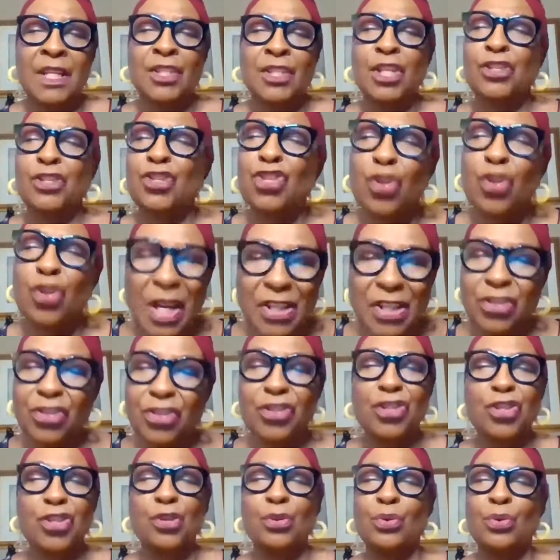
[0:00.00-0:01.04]
to
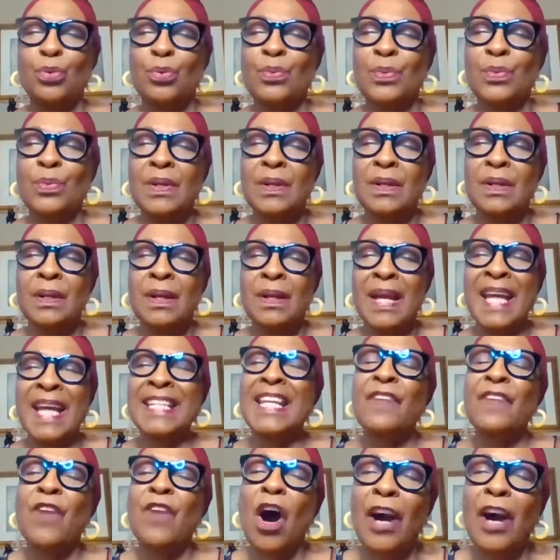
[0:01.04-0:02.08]
trust you
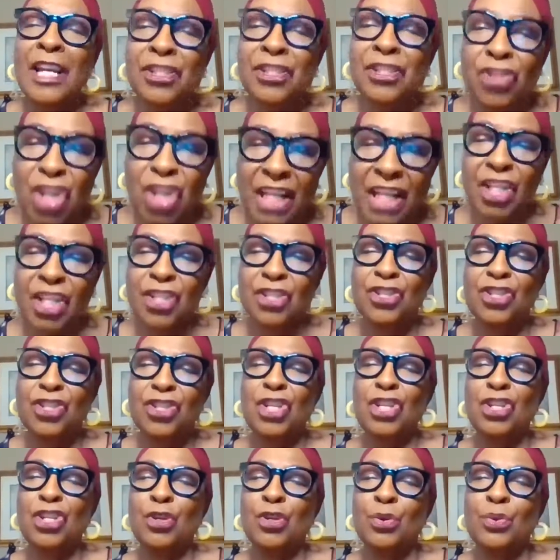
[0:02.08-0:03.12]
and give our agendas
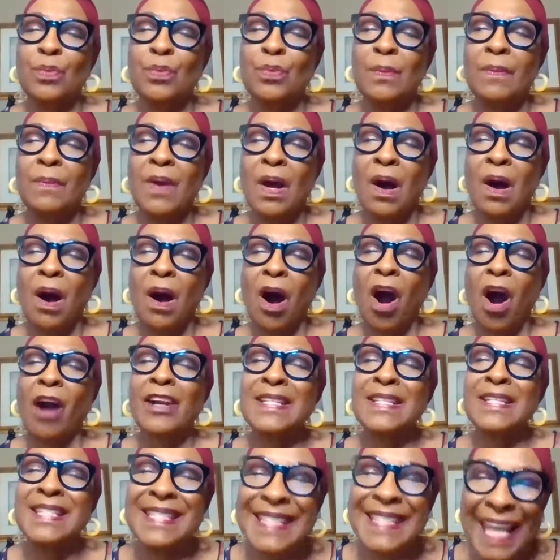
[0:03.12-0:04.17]
to you,
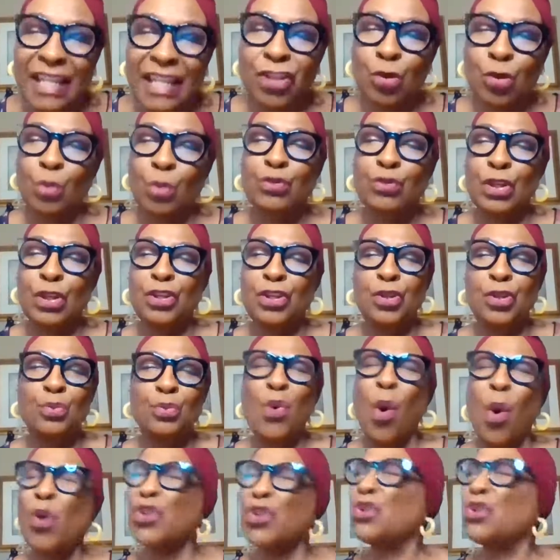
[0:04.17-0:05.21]
our schedule to
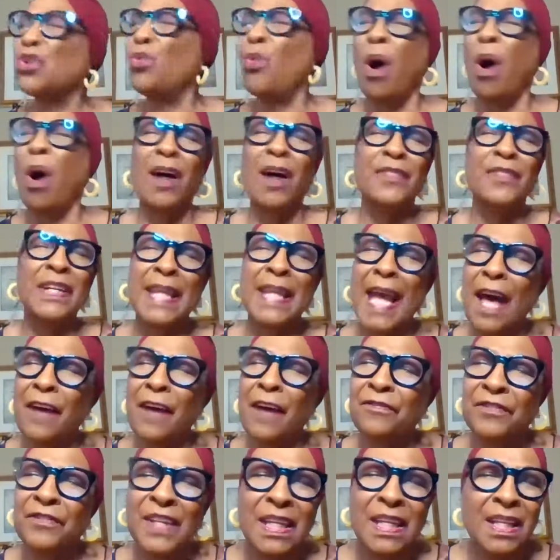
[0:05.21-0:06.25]
you. You are the
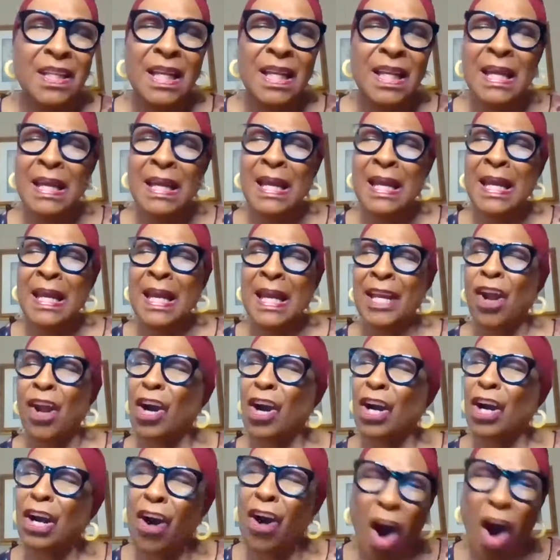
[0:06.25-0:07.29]
caffeine in
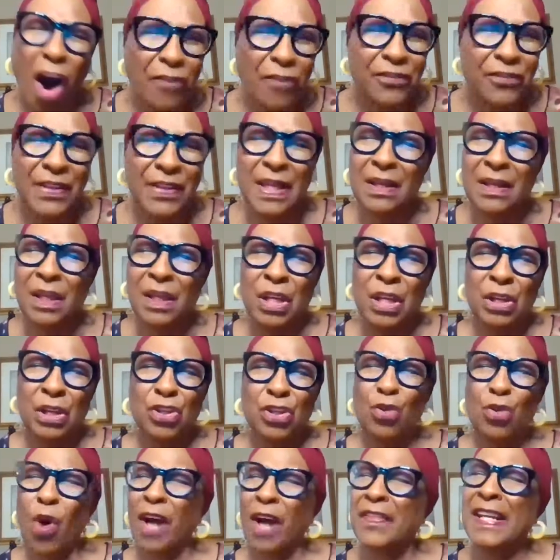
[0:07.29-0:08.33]
our coffee.
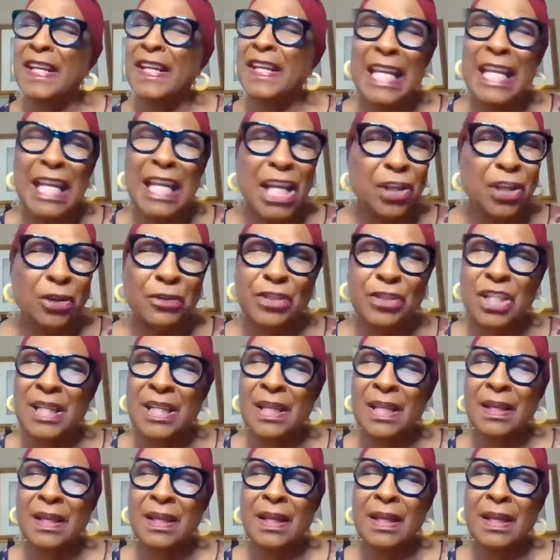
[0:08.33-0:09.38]
You are the
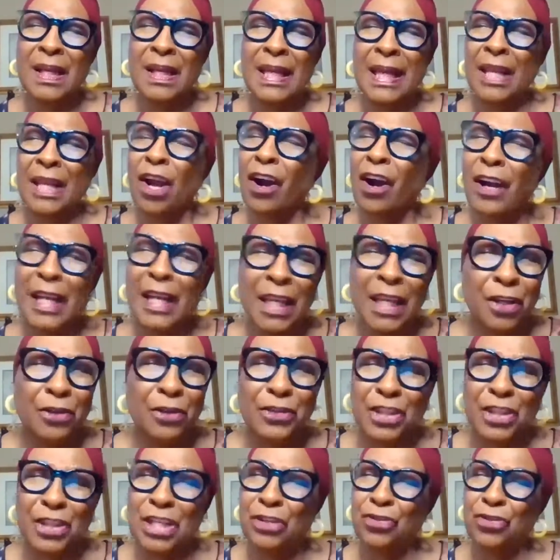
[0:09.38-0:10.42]
energy in our
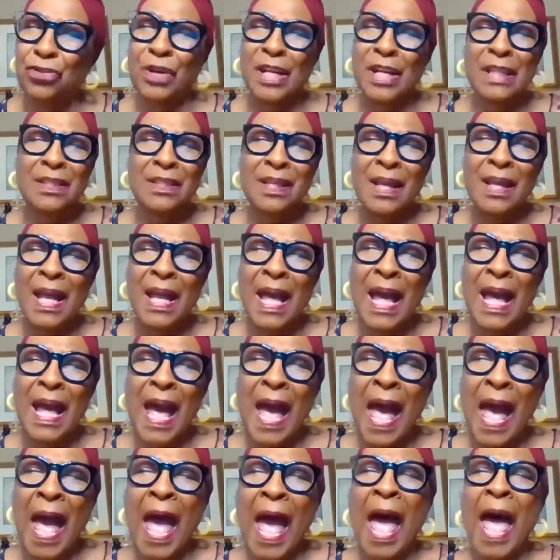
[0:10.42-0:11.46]
energy drink.
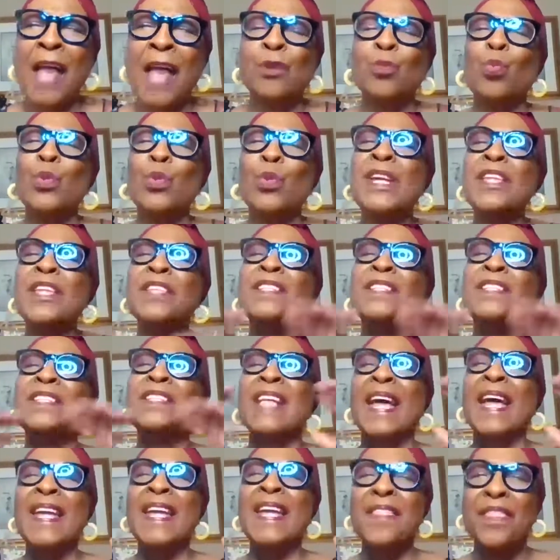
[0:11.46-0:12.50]
And we
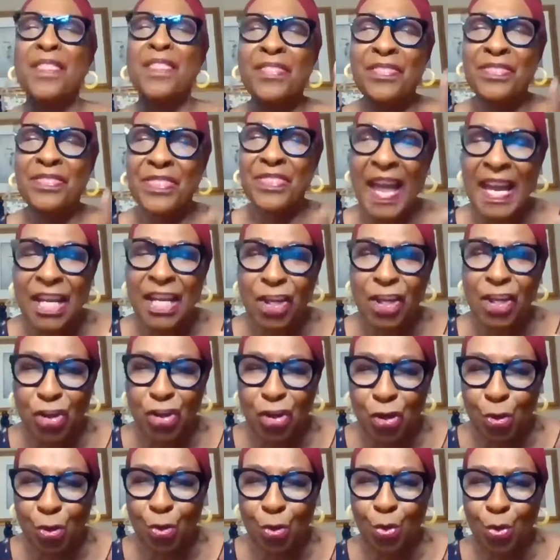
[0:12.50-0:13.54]
say, thank
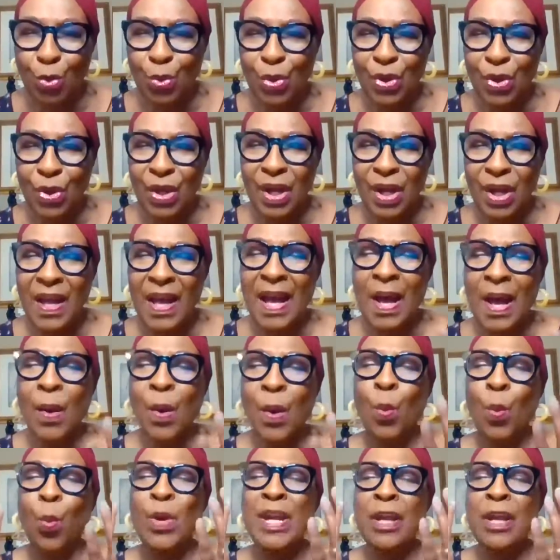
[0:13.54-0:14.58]
you.
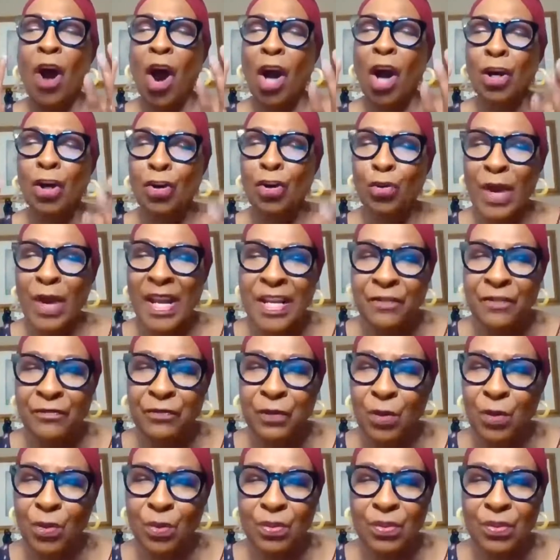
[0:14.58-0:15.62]
We are
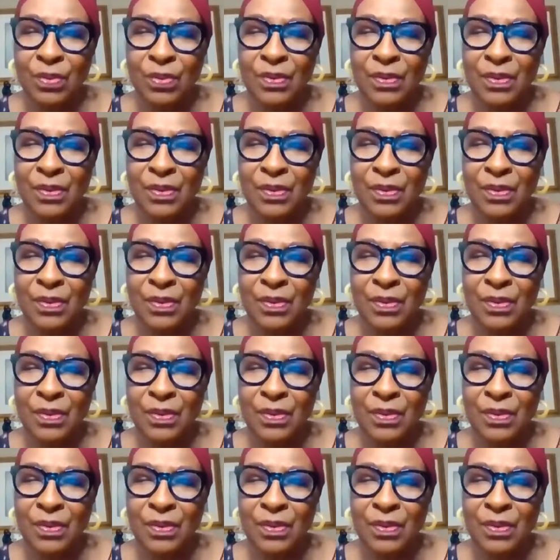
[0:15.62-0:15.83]
grateful